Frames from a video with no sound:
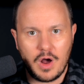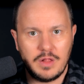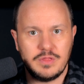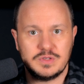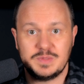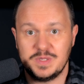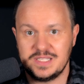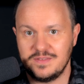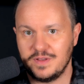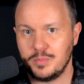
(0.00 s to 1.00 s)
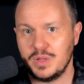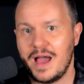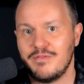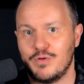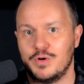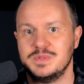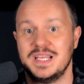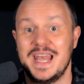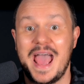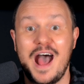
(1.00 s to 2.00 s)
on those specific platforms
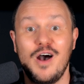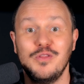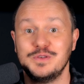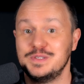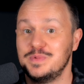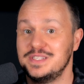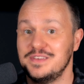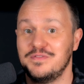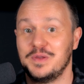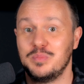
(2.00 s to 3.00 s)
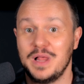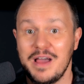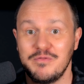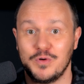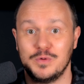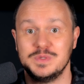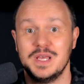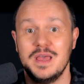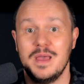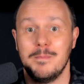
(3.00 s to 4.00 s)
and how those specific platforms
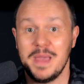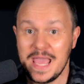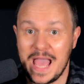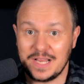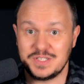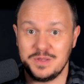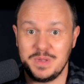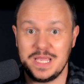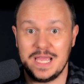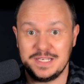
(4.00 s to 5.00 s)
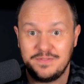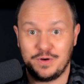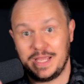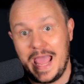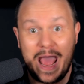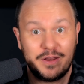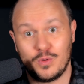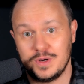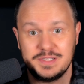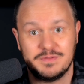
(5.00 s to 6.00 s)
may actually be in different
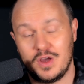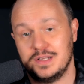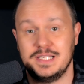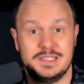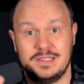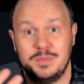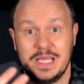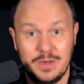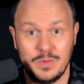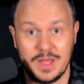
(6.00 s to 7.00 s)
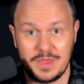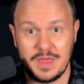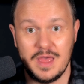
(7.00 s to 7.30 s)
categories of content to begin with,